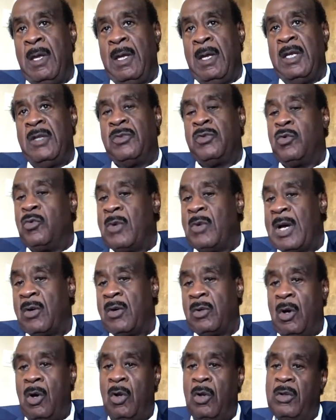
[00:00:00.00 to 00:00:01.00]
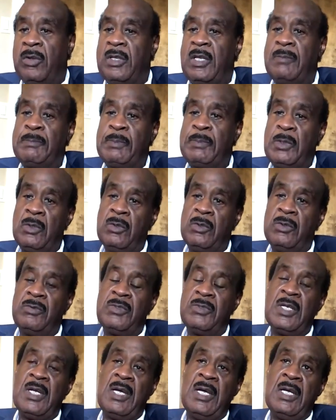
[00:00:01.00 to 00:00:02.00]
And throughout all of that period of
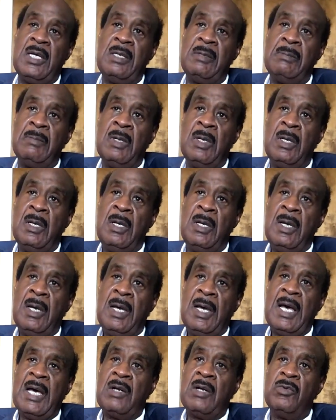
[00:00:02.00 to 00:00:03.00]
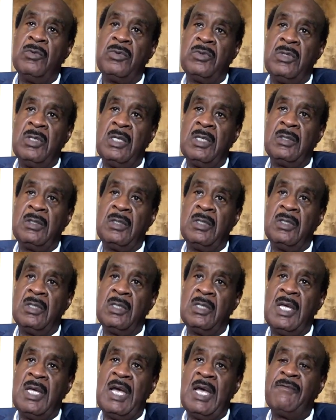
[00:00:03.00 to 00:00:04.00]
time, I don't think that
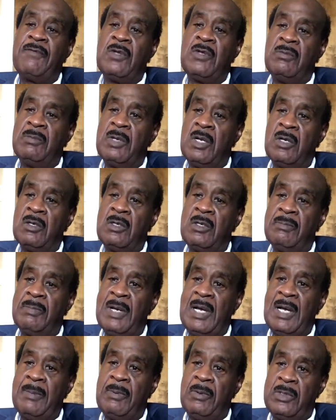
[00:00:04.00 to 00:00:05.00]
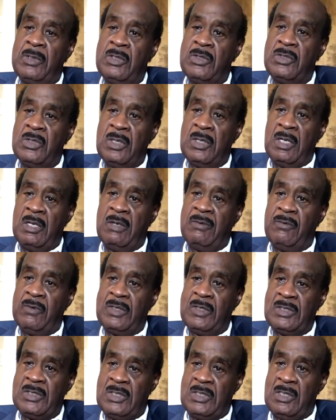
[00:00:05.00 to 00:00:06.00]
the African-American population ever
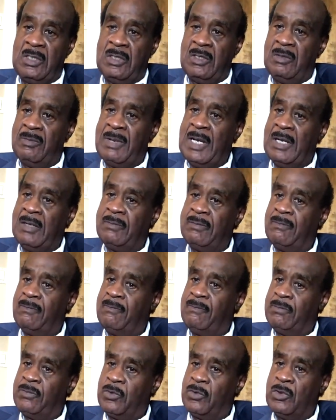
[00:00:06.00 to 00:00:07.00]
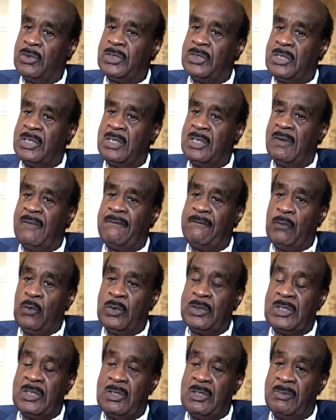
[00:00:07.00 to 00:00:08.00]
exceeded about 13 or
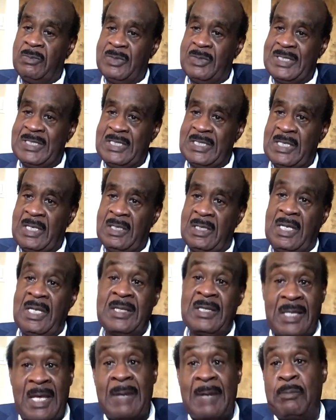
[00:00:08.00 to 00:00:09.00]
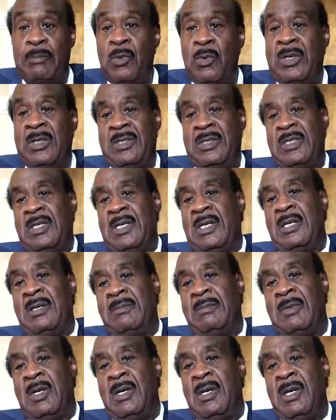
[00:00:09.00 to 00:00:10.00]
14% at that point in time.
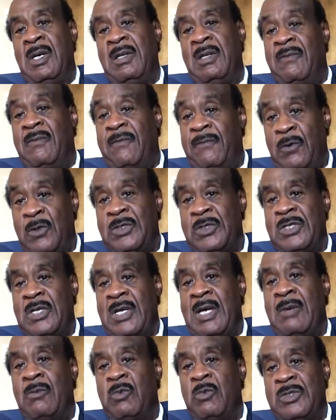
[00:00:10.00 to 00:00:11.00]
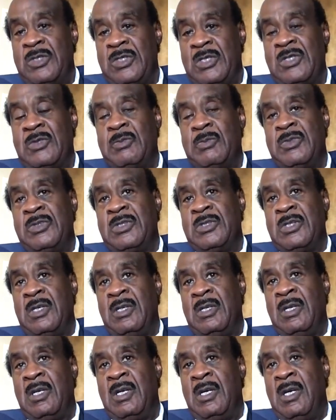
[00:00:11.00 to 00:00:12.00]
The first time was 6%.
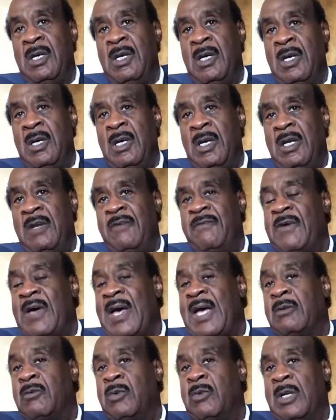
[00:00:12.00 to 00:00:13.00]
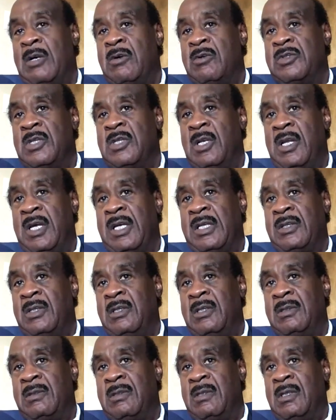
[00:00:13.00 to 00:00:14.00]
In fact, when I was elected